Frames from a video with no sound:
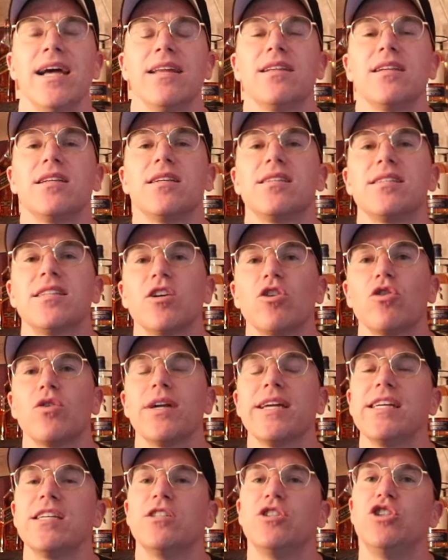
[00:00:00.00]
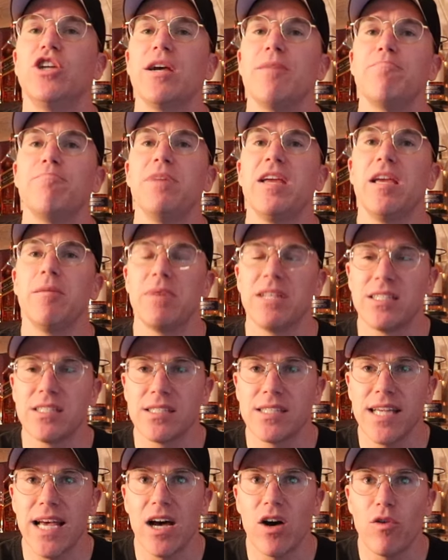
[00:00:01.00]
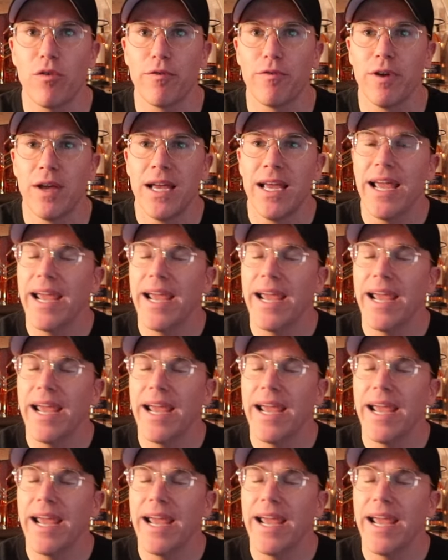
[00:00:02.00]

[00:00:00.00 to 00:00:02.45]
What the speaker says: The distillery is Jim Beam itself,